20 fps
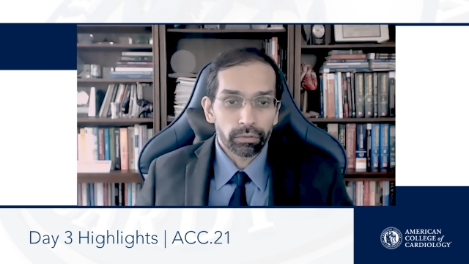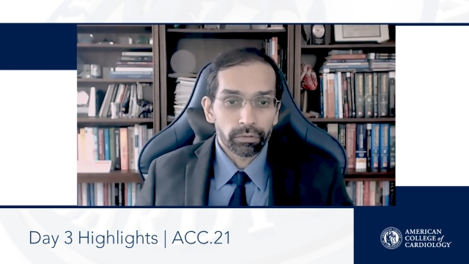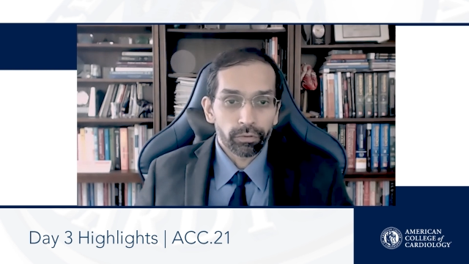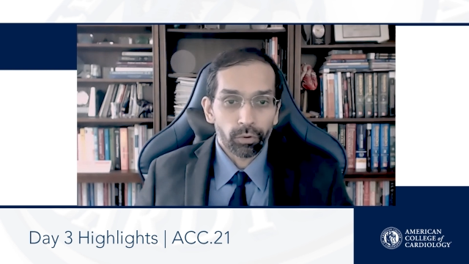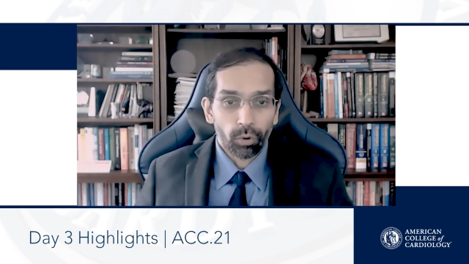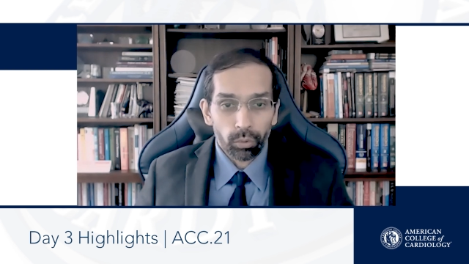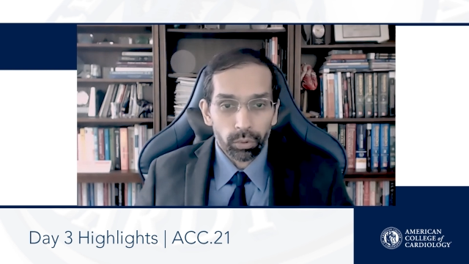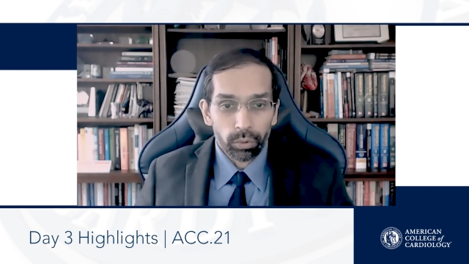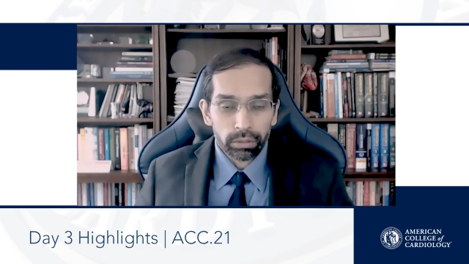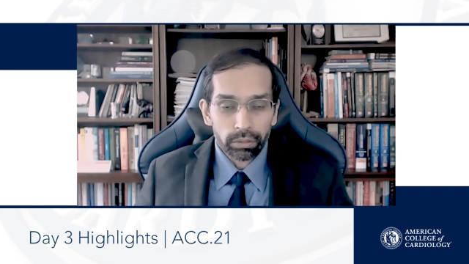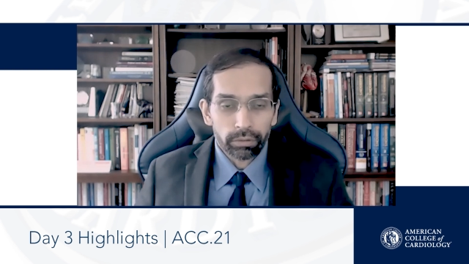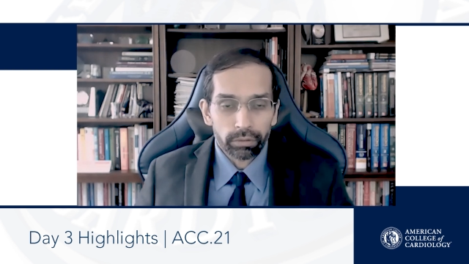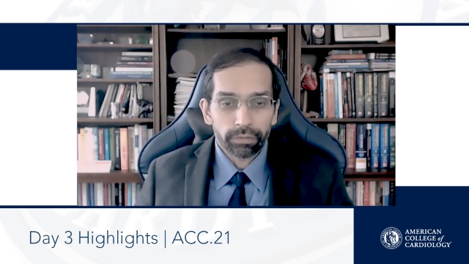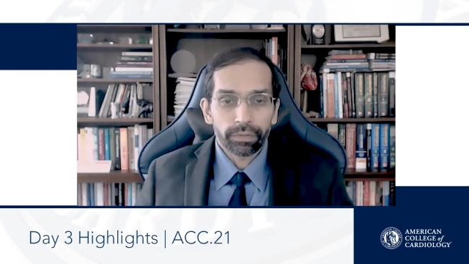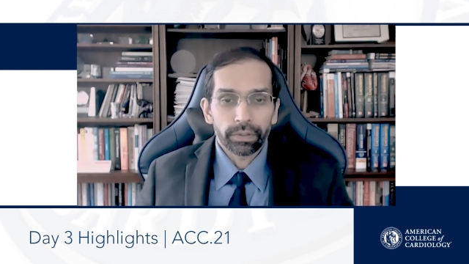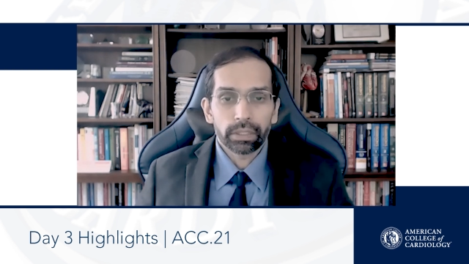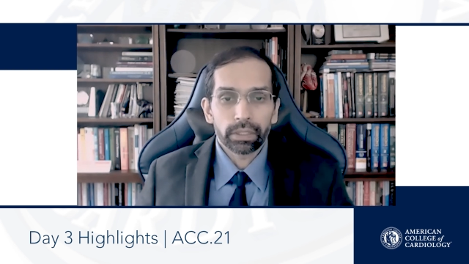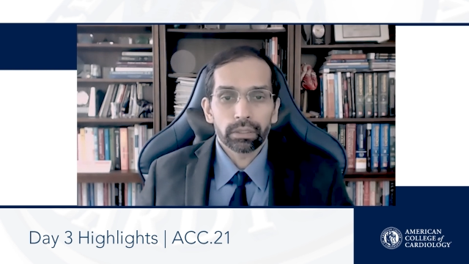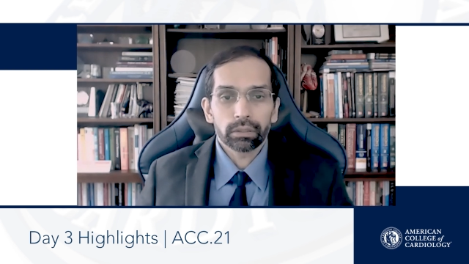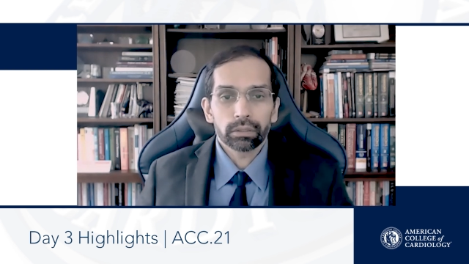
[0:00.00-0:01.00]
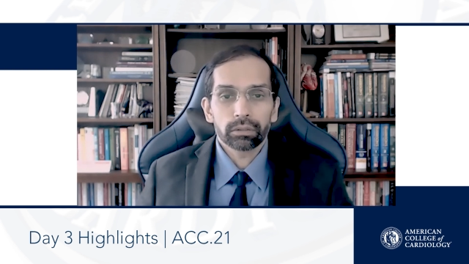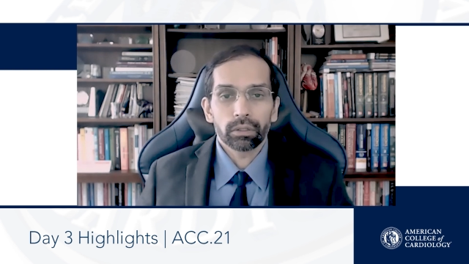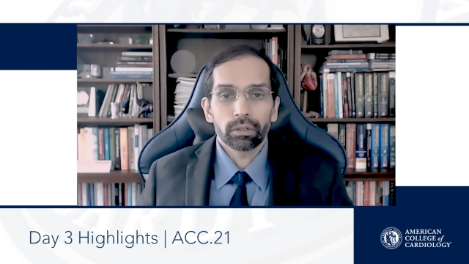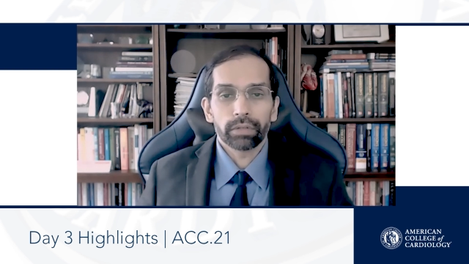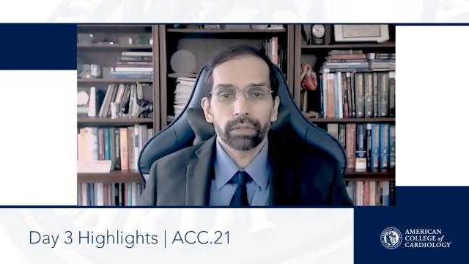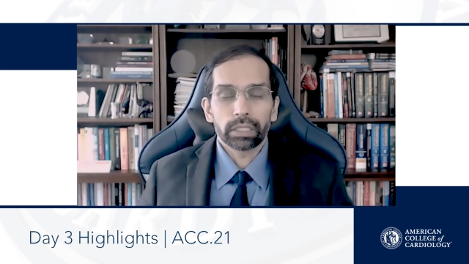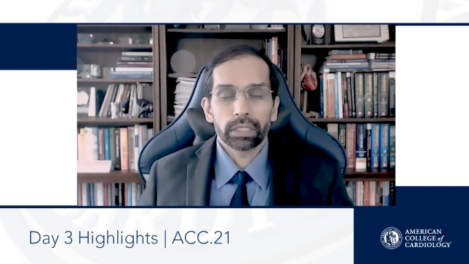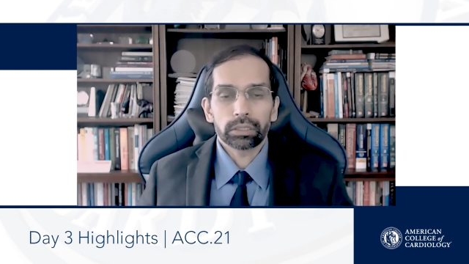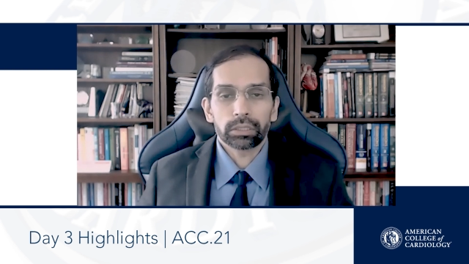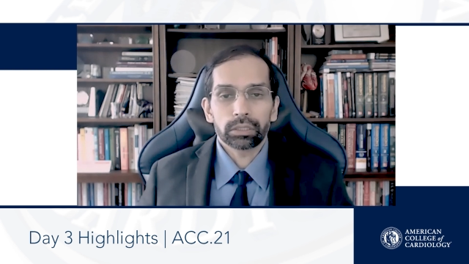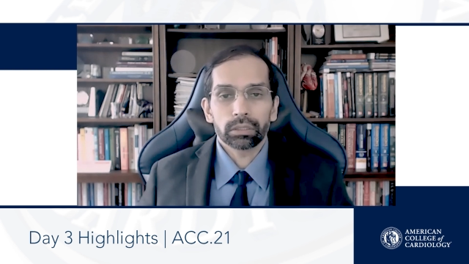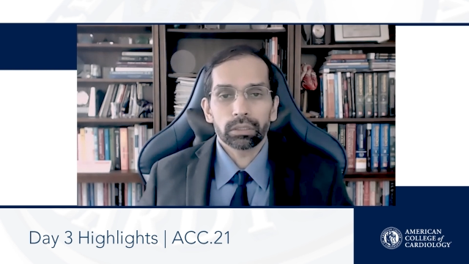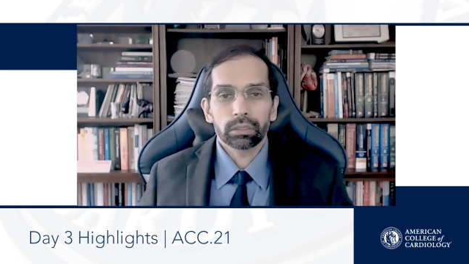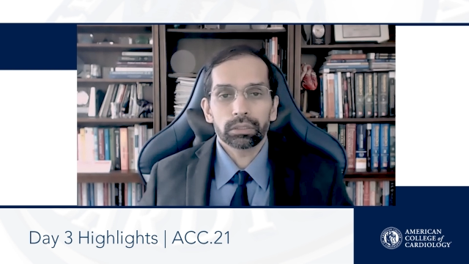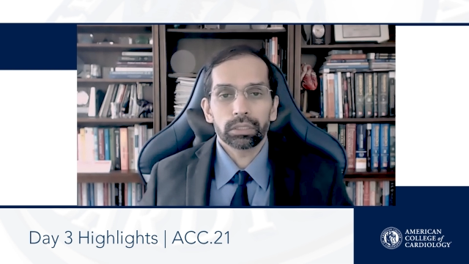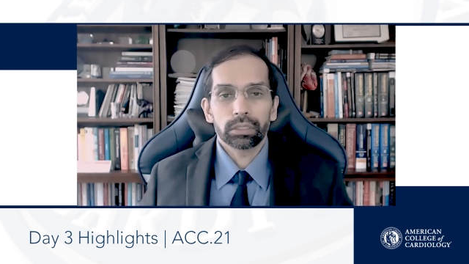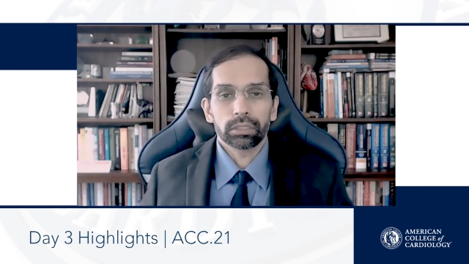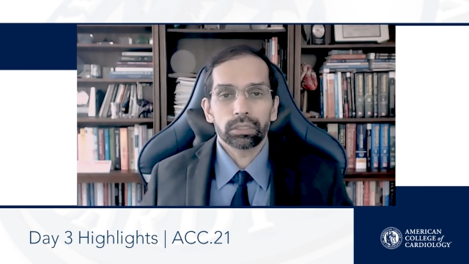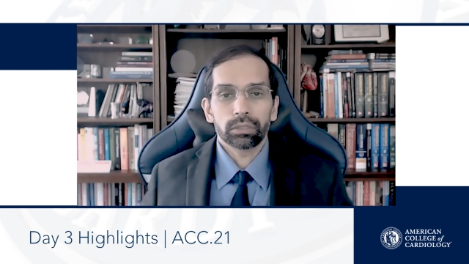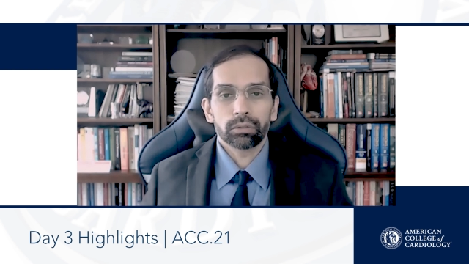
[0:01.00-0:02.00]
forward the field of
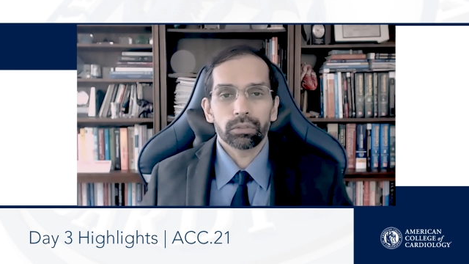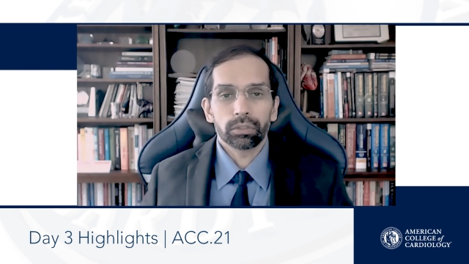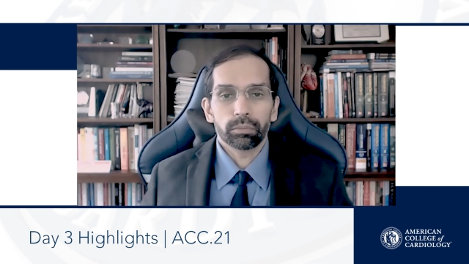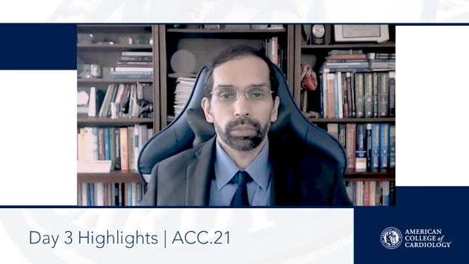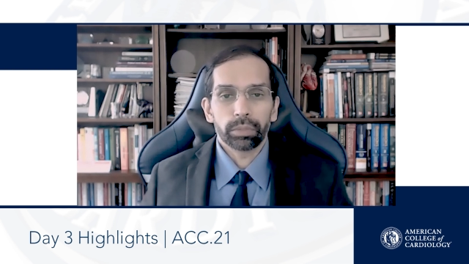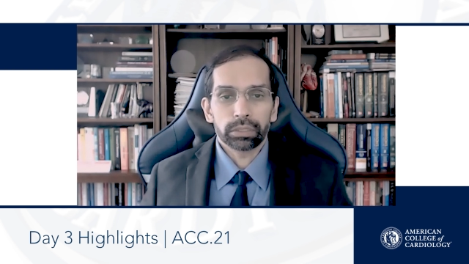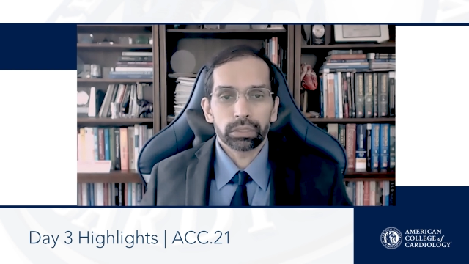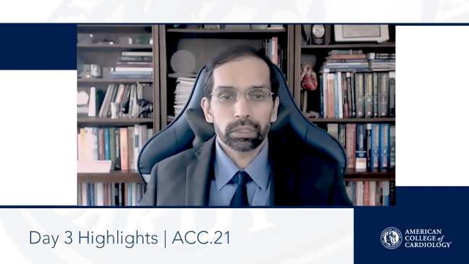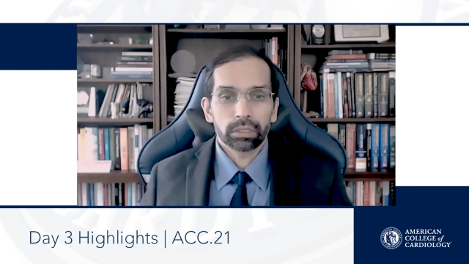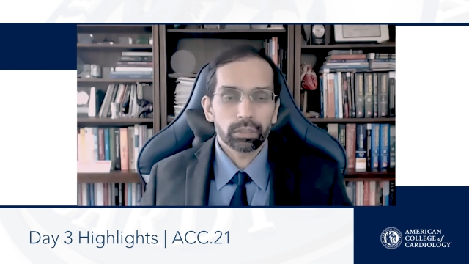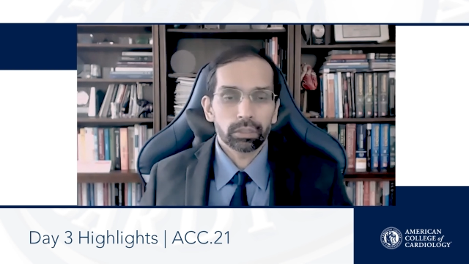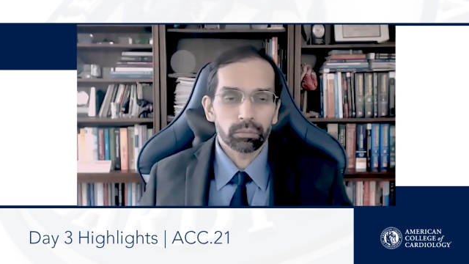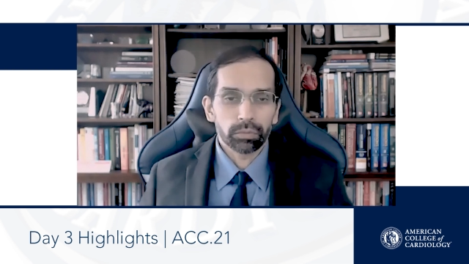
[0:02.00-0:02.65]
SGLT2 inhibition.